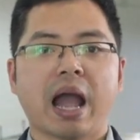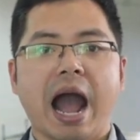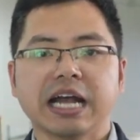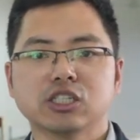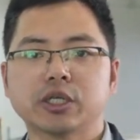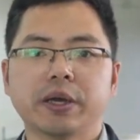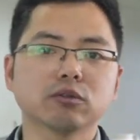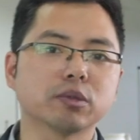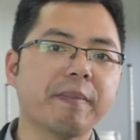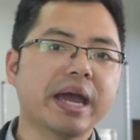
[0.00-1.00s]

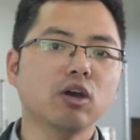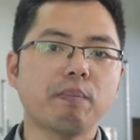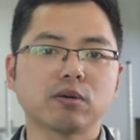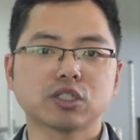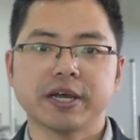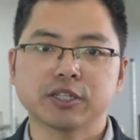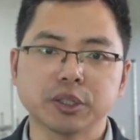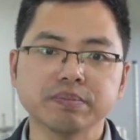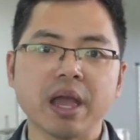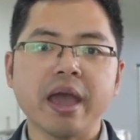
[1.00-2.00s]
High-skilled manual
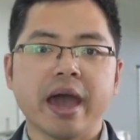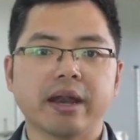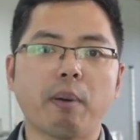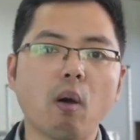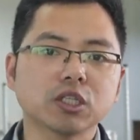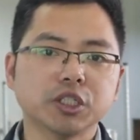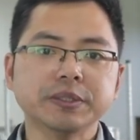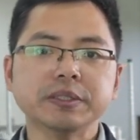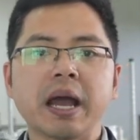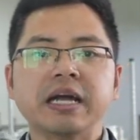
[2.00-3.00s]
processing and polishing